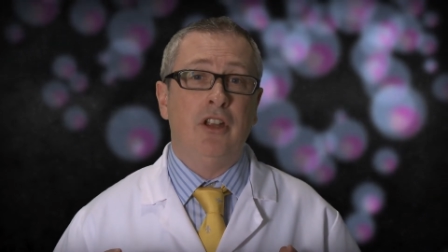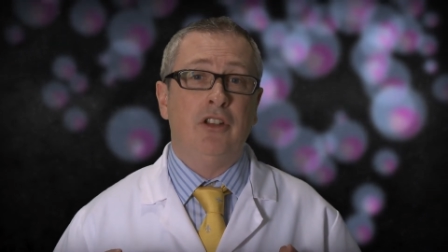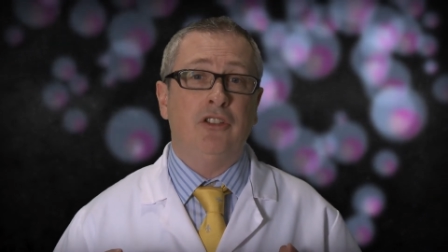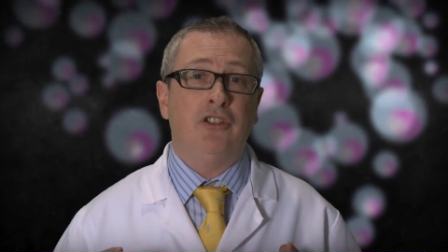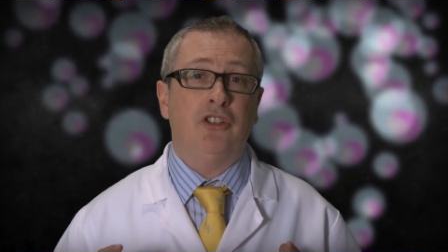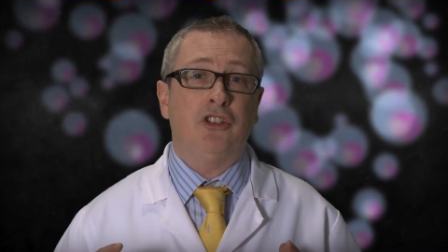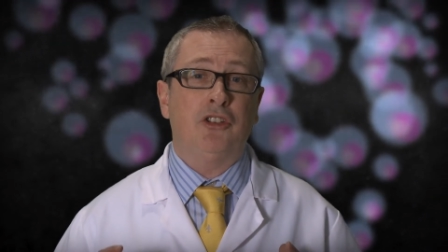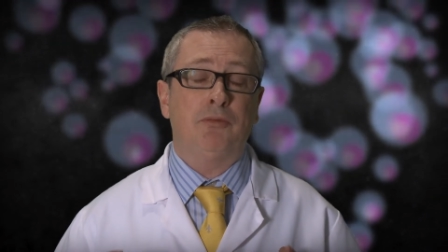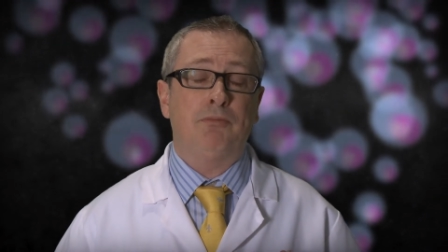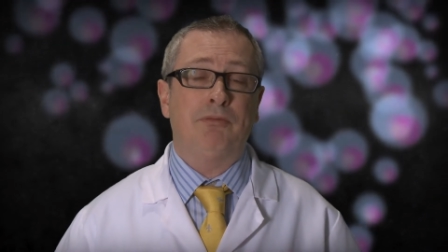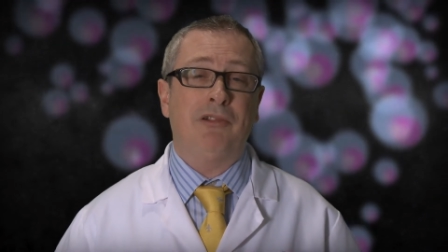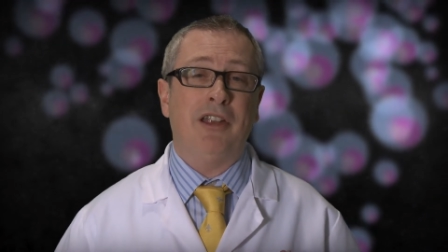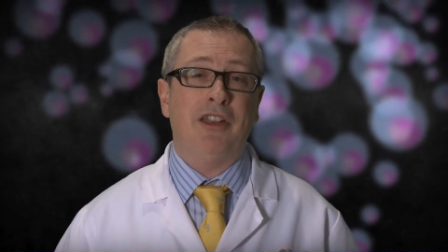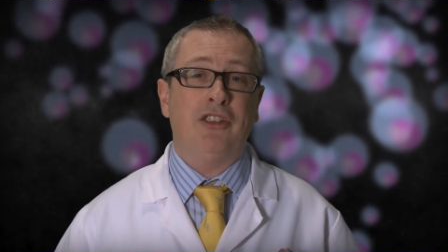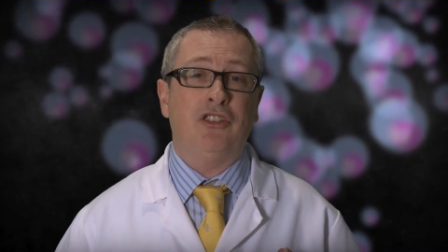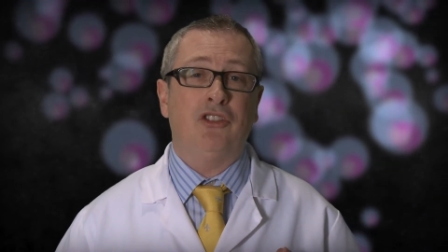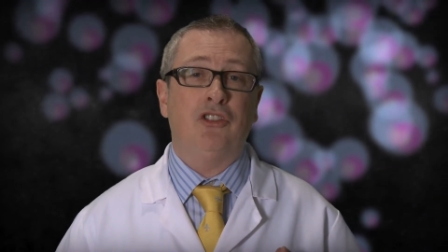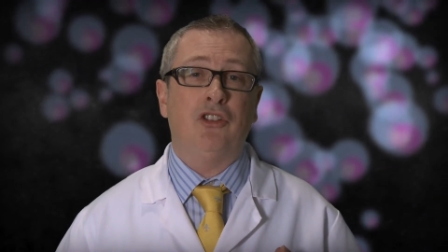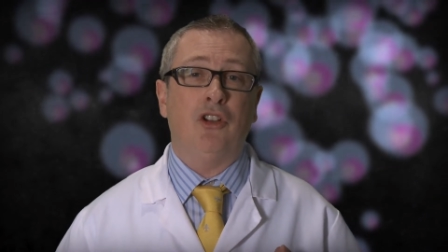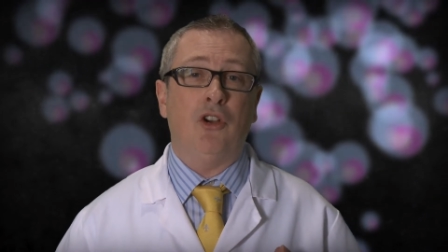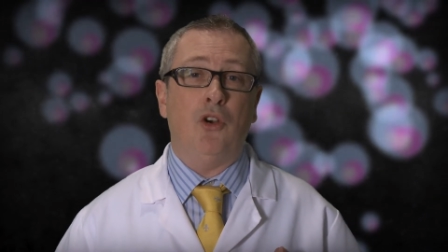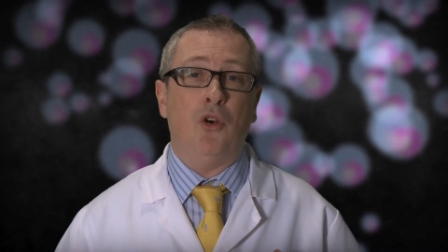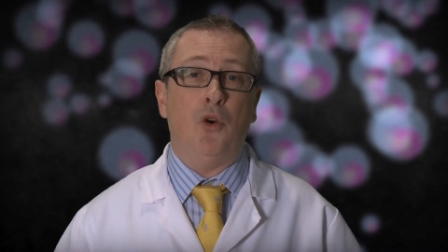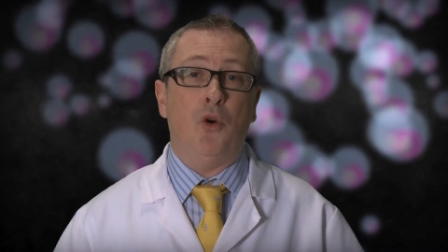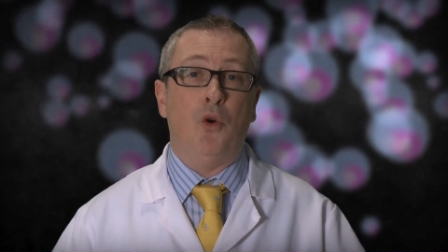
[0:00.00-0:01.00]
to spread
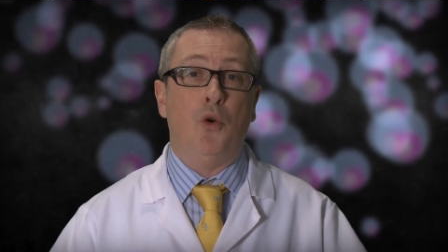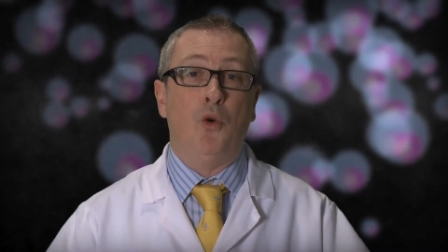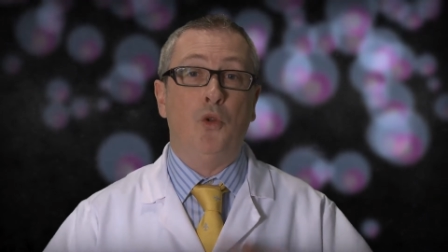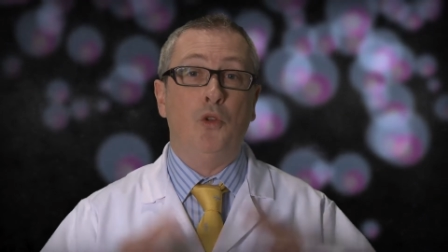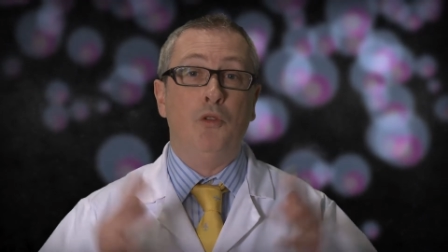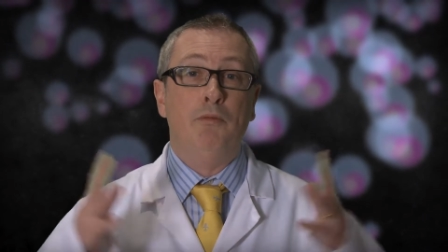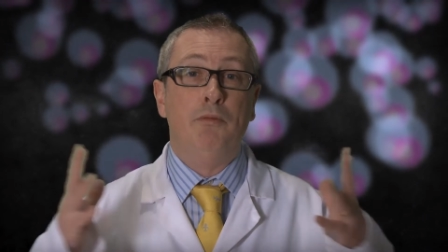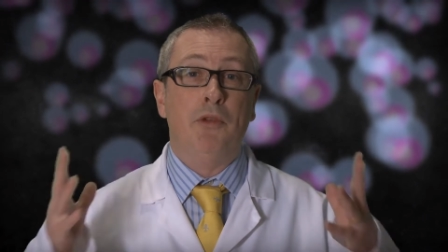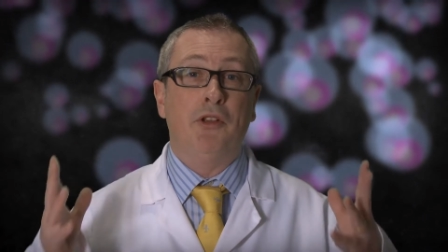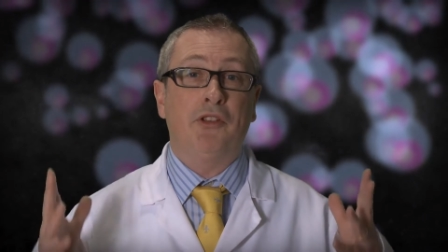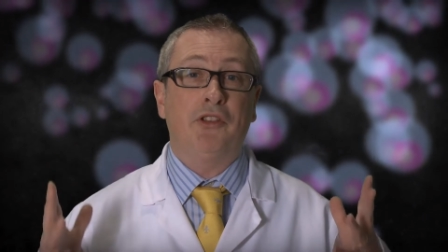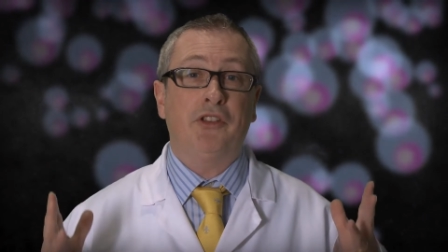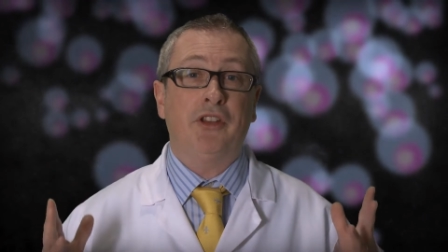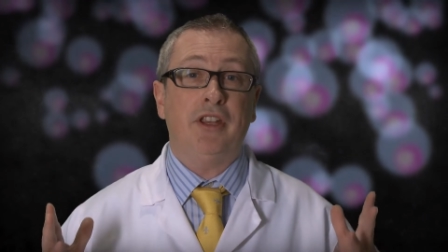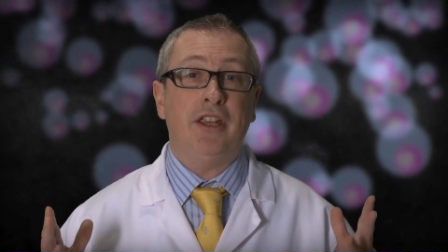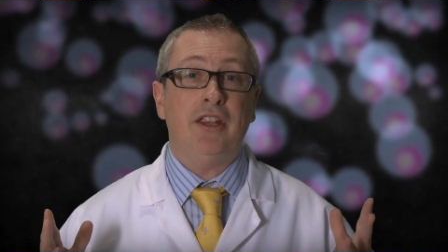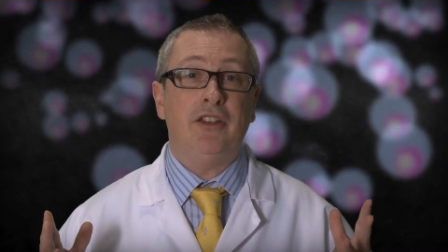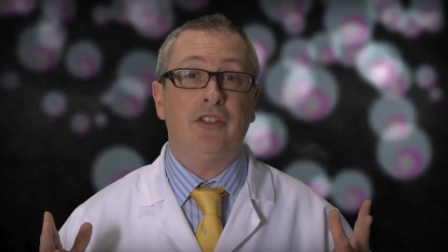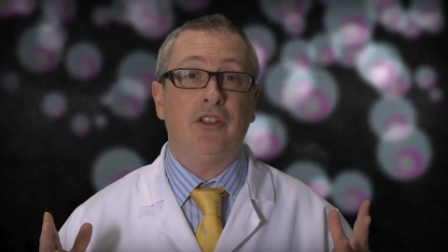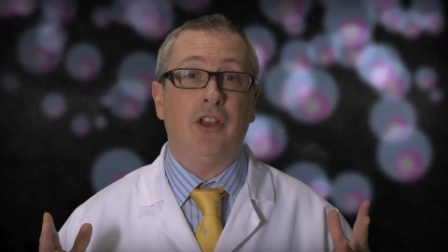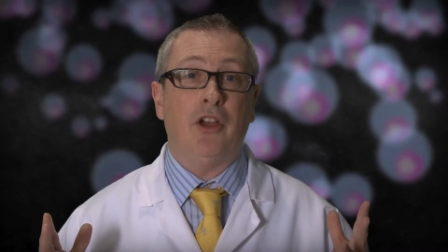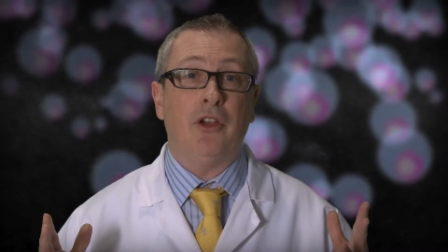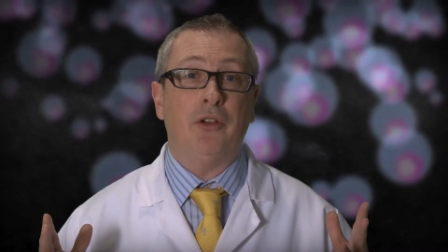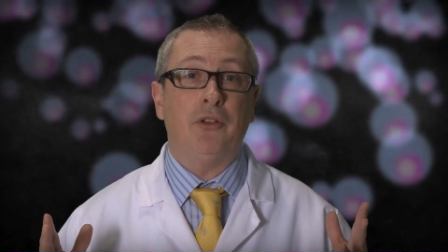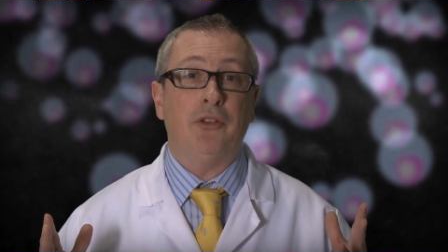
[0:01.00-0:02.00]
to all
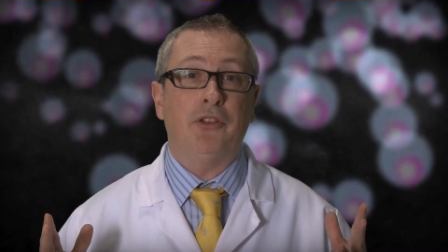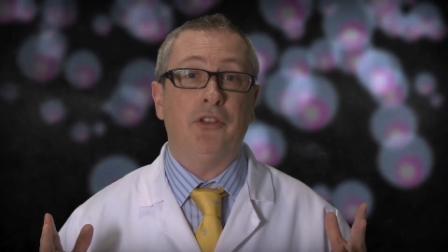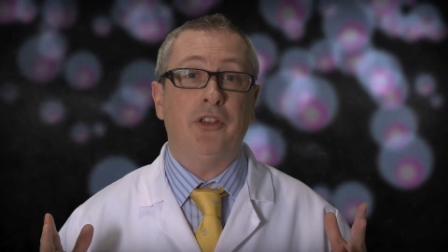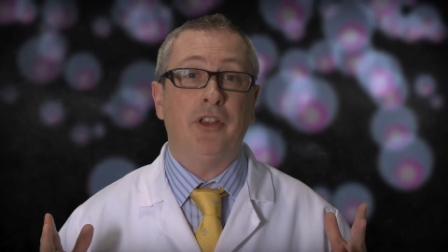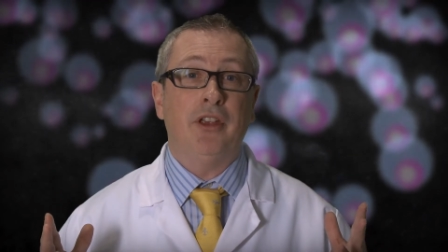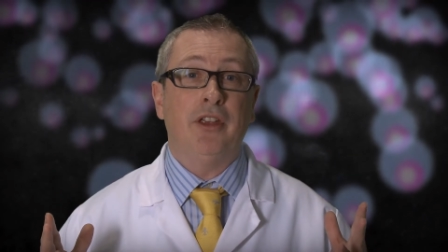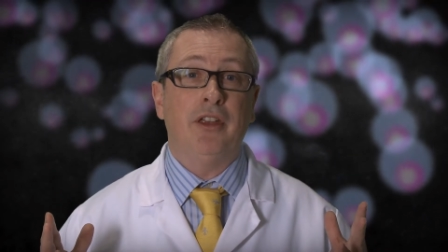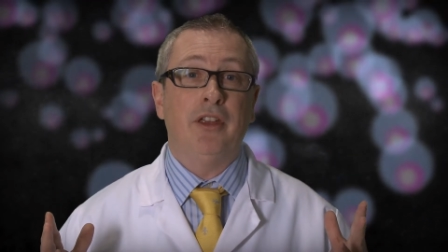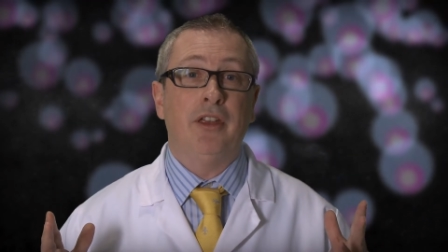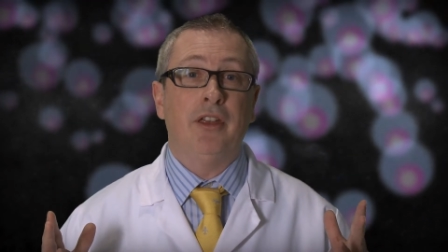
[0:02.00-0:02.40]
mosquitoes.